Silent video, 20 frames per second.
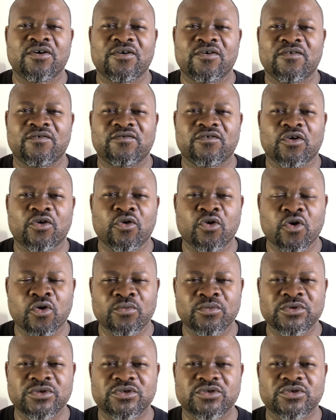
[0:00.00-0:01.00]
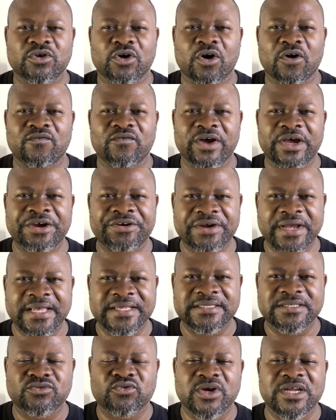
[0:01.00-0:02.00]
for homes or for
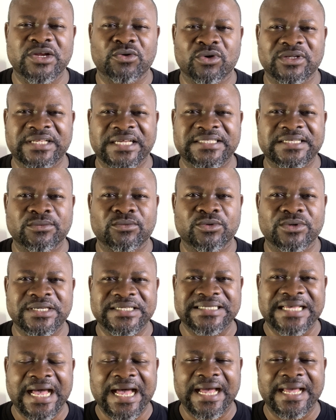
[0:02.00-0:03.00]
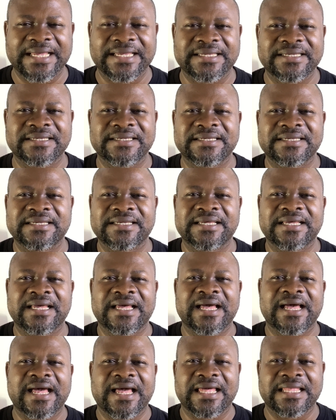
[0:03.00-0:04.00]
areas where the water table is high
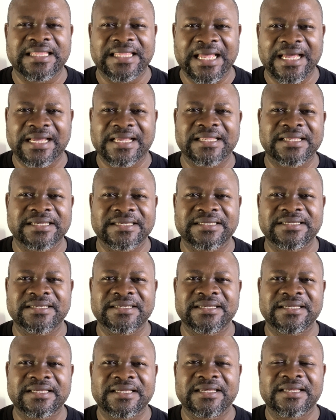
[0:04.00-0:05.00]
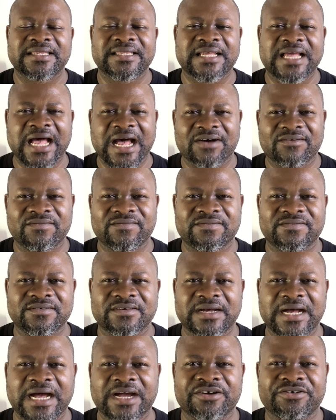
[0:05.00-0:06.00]
and luckily they have
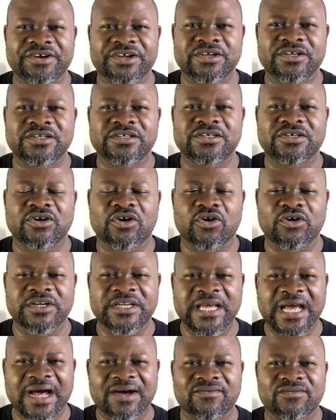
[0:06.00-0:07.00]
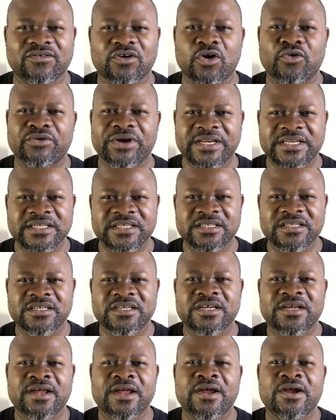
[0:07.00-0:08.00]
agreed or they have already
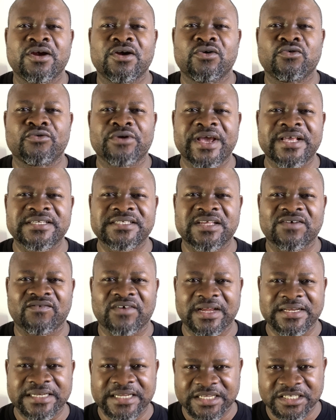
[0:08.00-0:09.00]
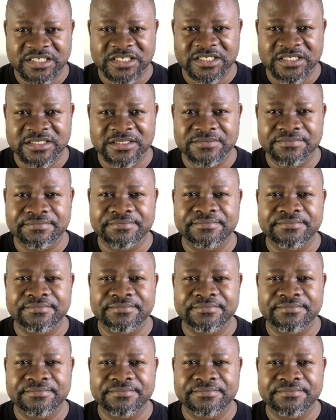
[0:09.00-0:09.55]
raised the foundation